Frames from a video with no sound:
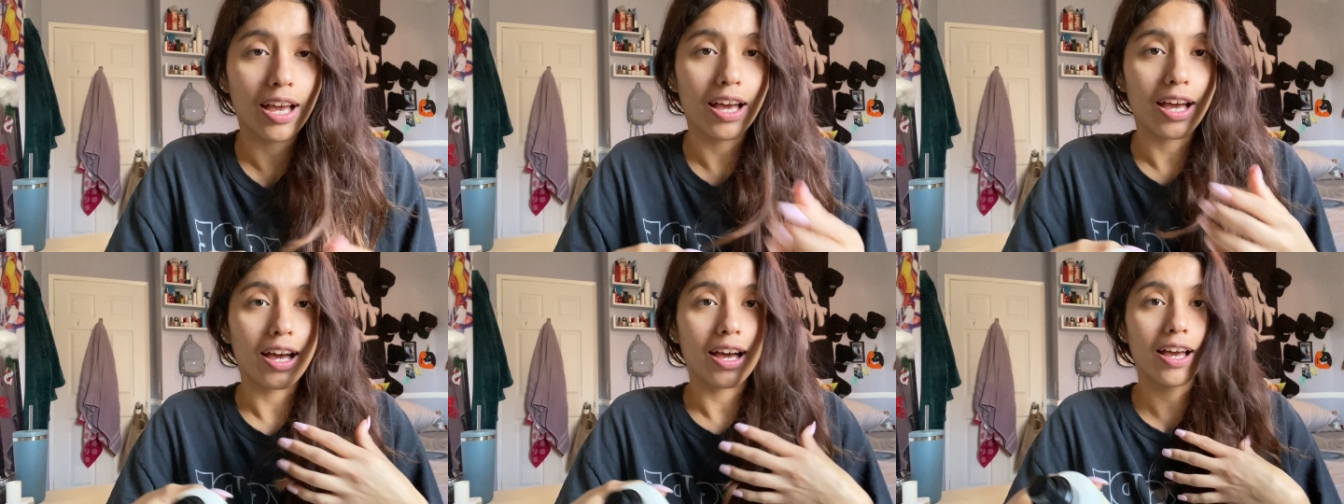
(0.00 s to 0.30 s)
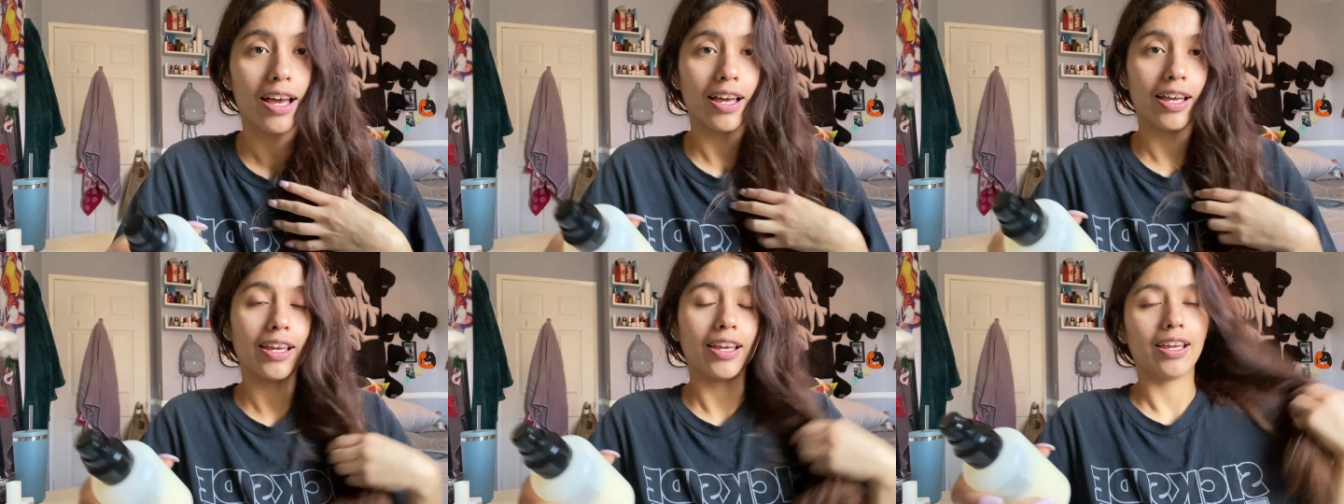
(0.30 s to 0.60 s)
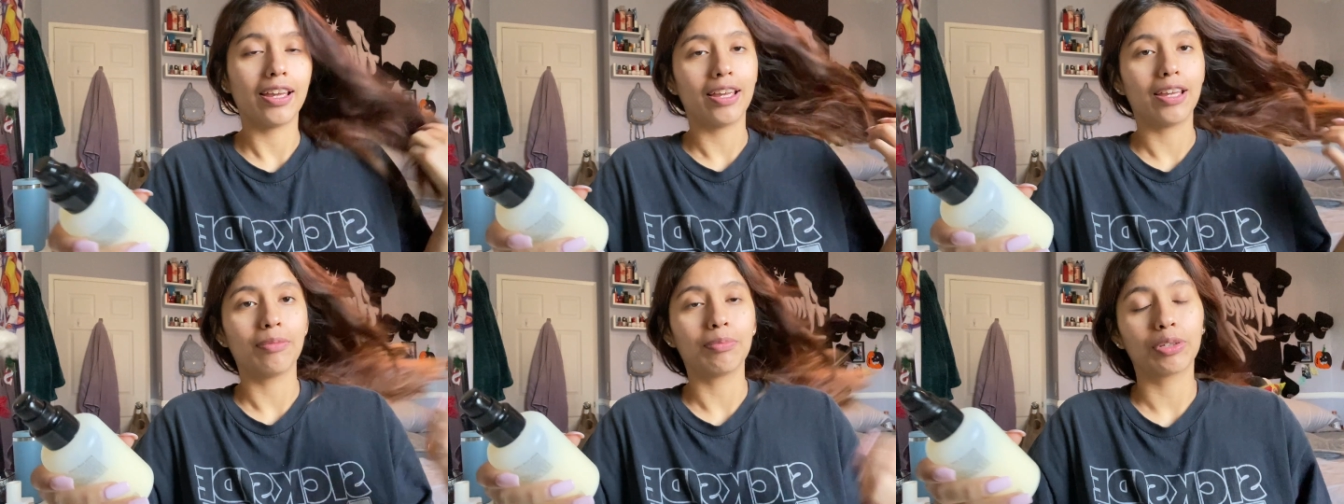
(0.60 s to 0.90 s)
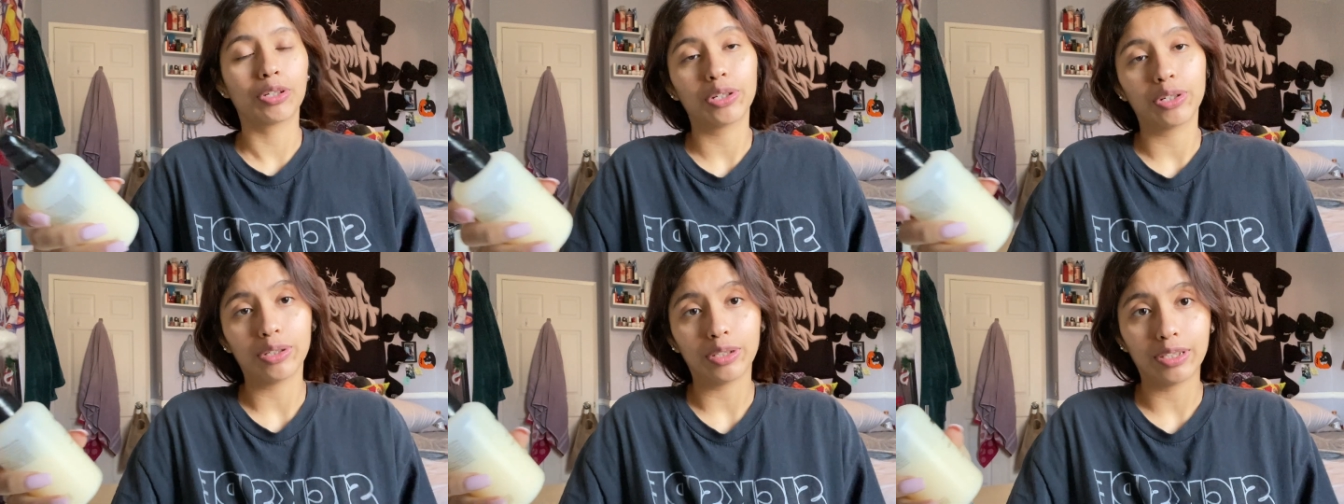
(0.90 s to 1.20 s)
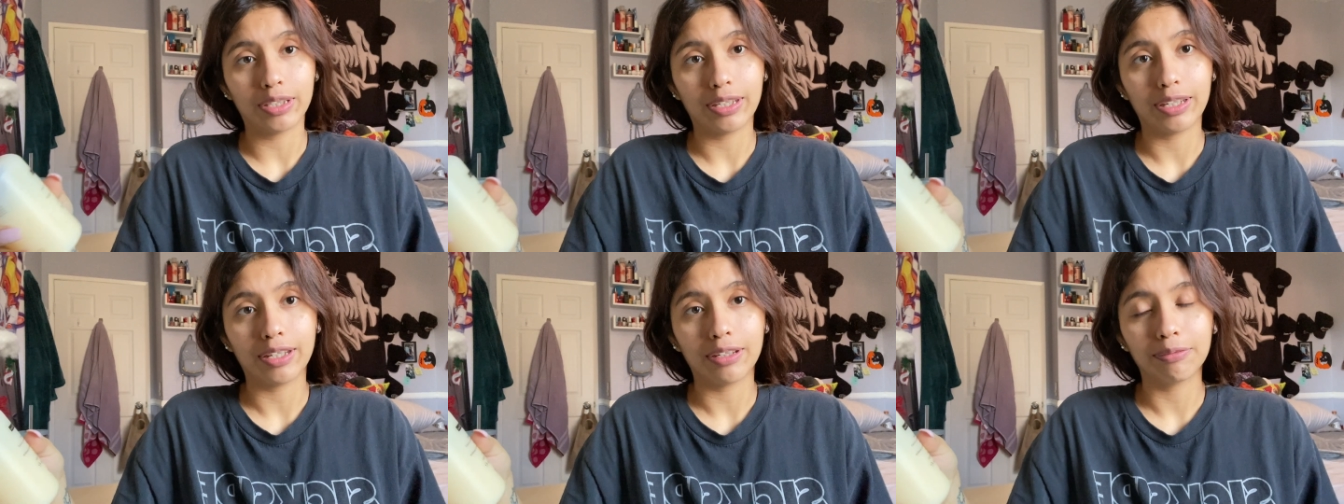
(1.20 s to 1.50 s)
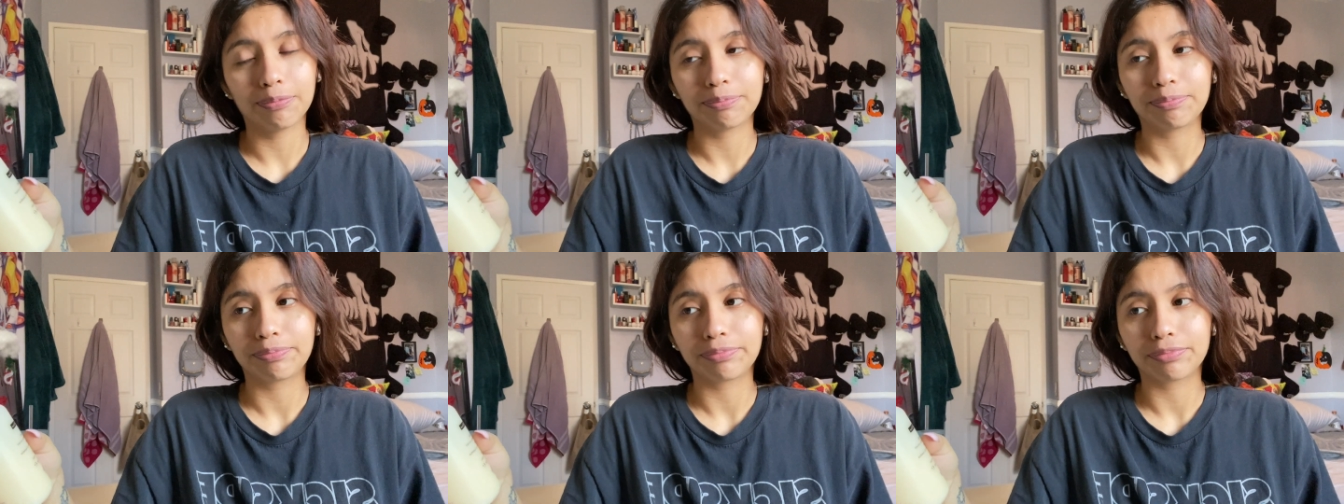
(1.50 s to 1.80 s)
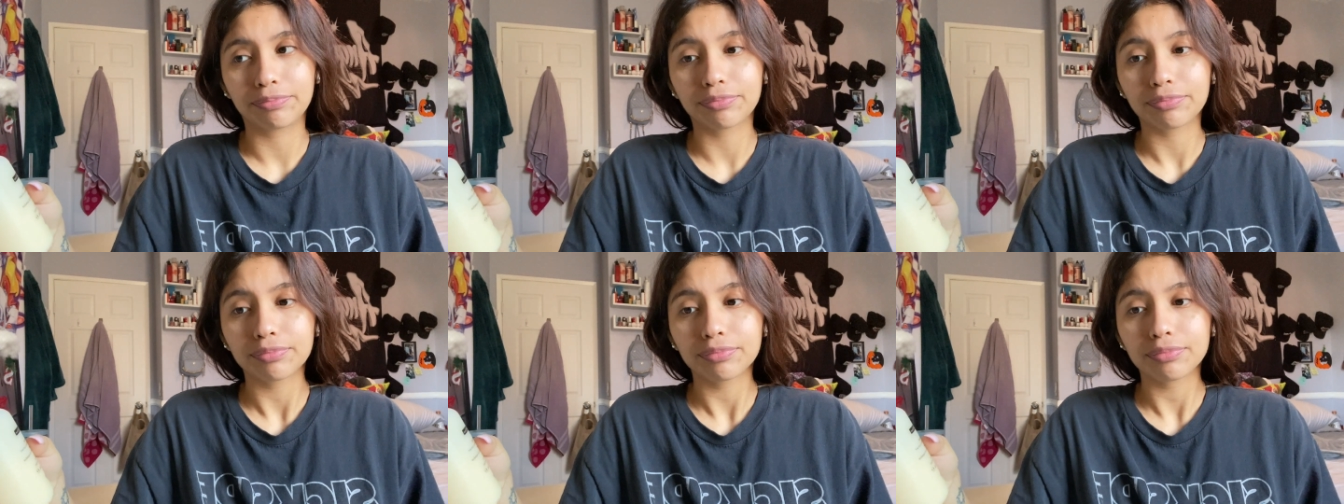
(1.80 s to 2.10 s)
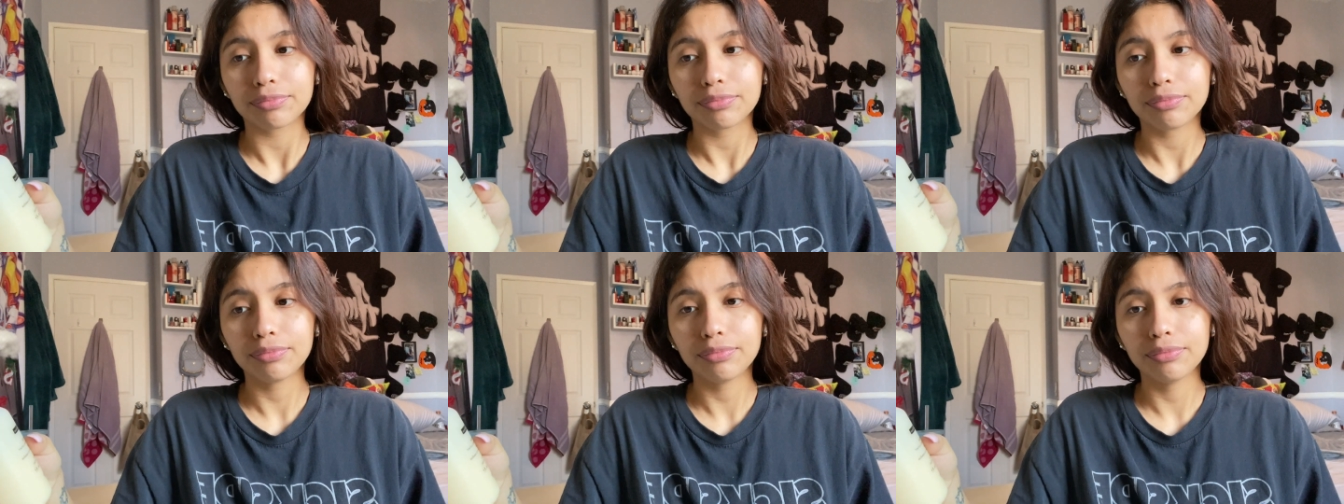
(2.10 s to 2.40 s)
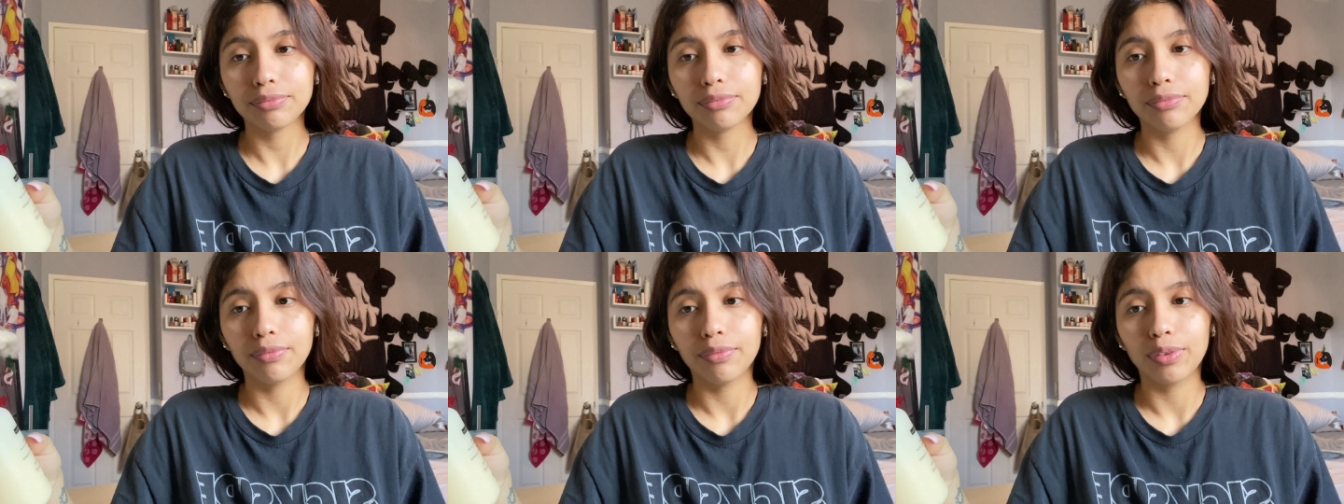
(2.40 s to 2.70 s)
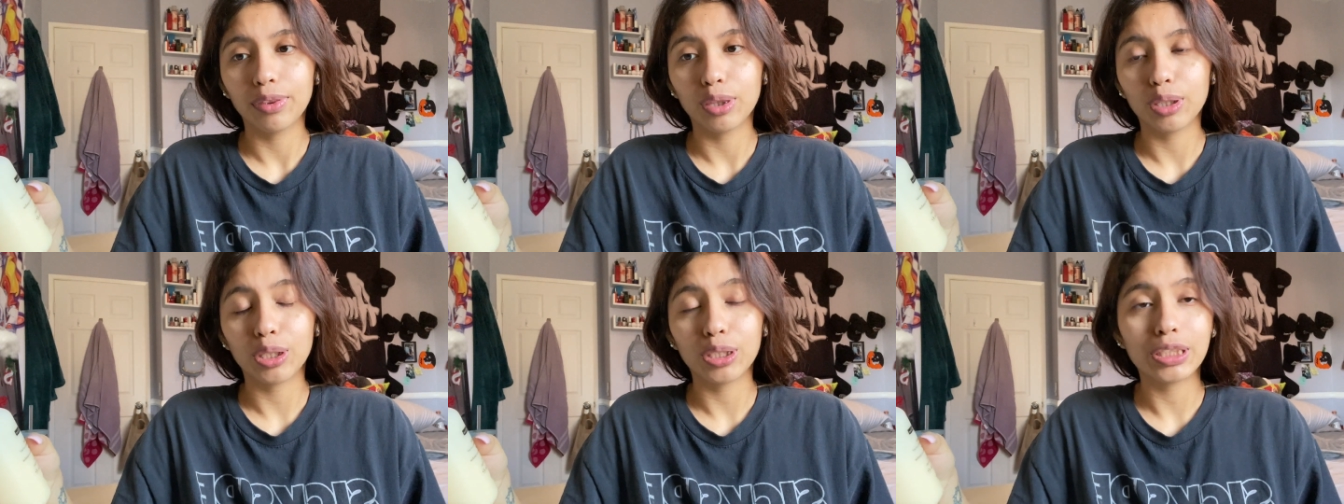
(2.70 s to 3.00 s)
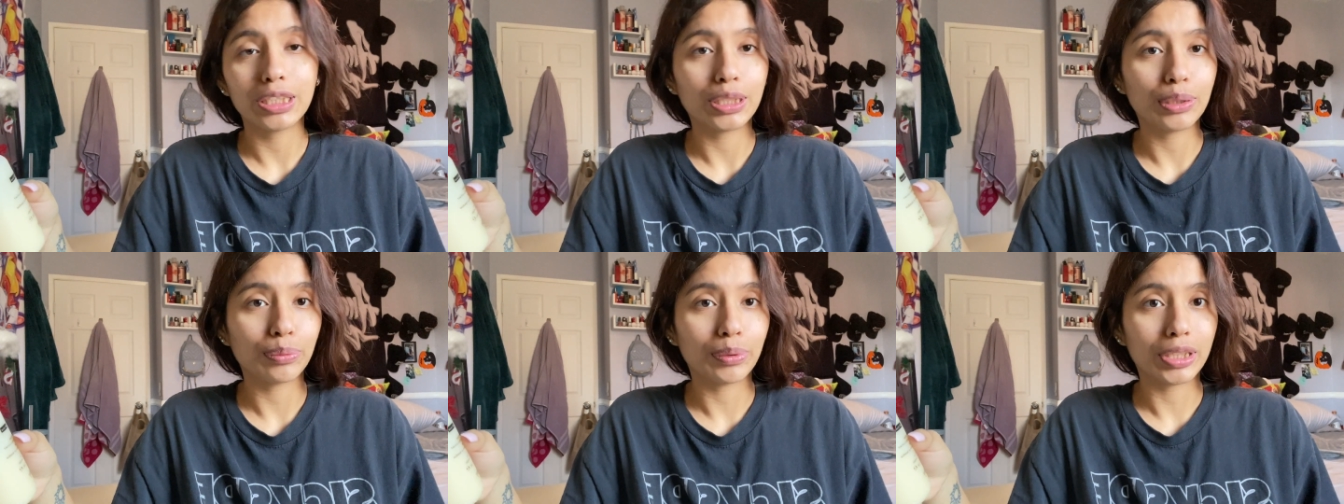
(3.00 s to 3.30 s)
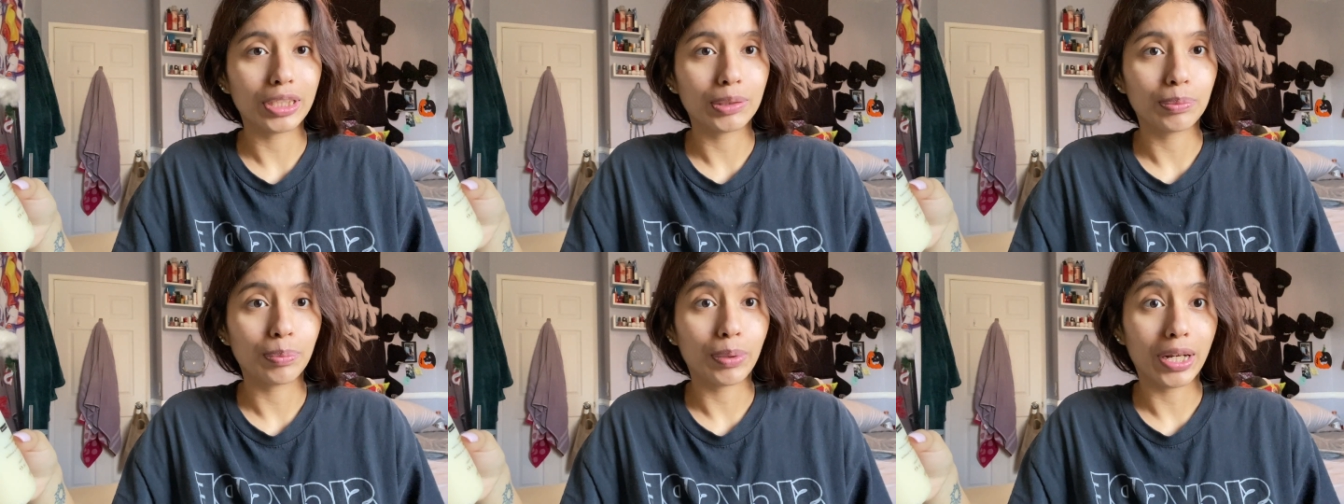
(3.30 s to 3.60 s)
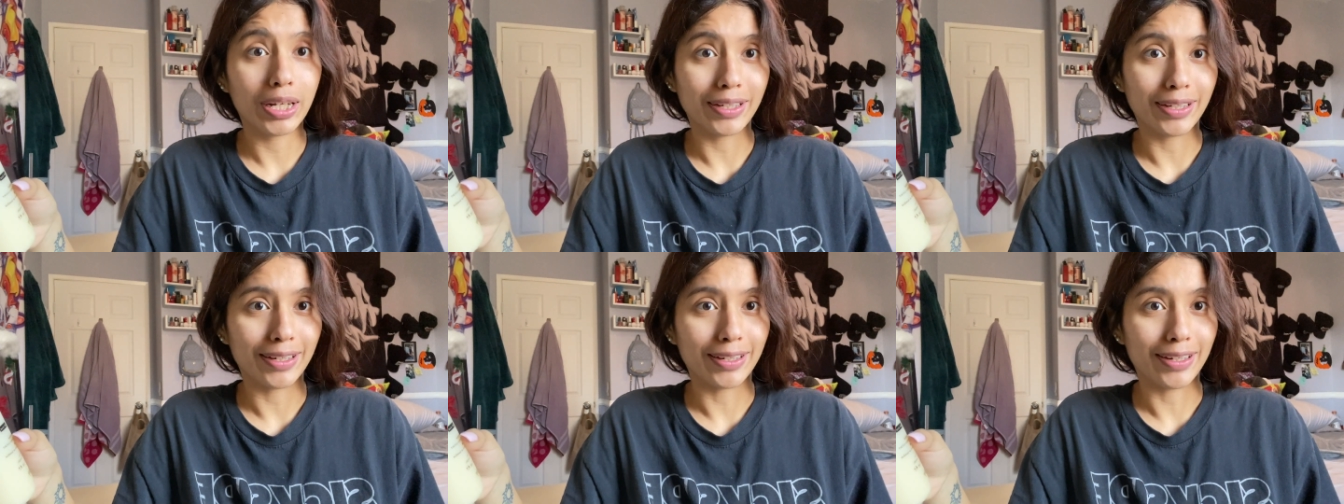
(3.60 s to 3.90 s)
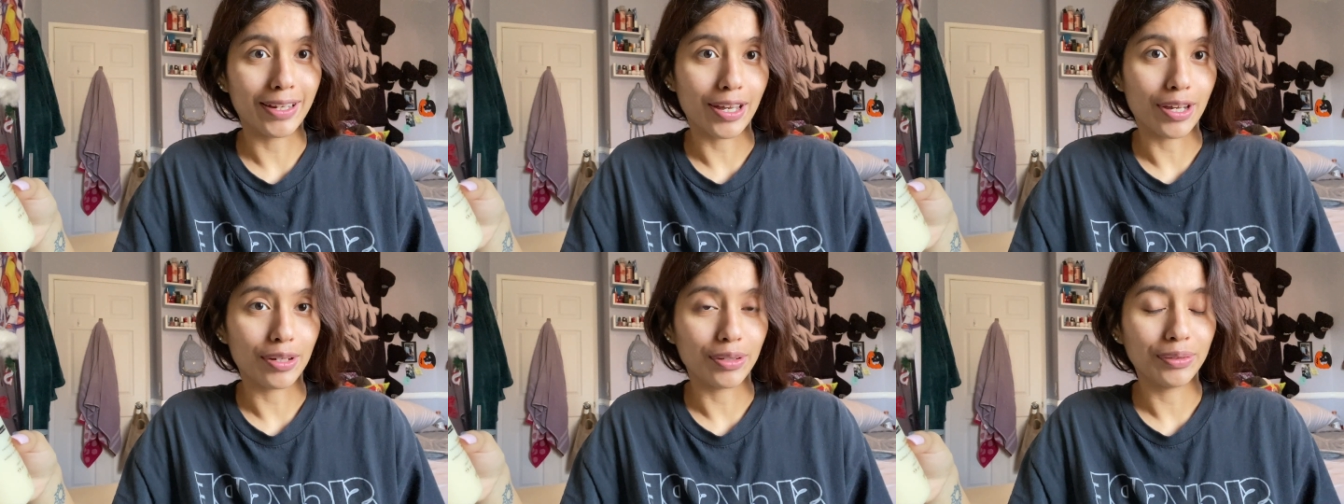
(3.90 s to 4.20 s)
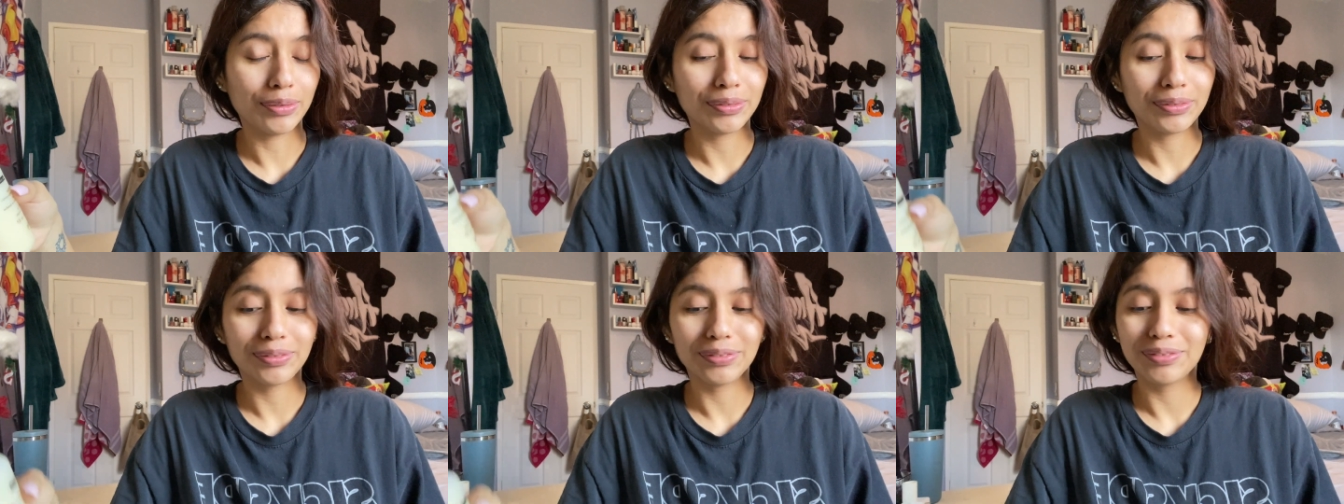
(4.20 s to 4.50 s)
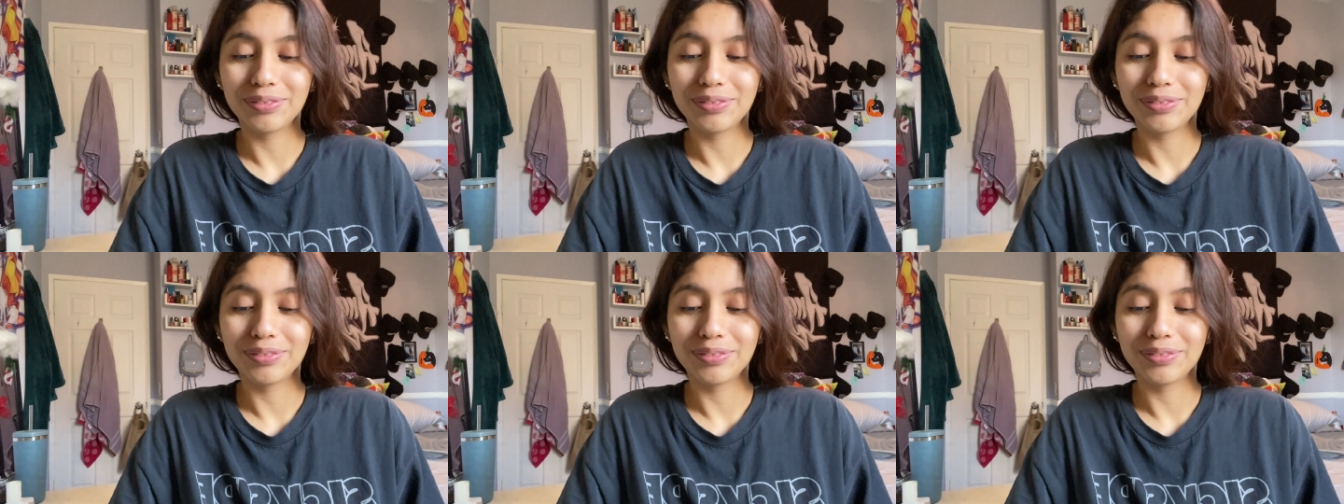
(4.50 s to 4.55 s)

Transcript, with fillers: I am currently 13 weeks pregnant now.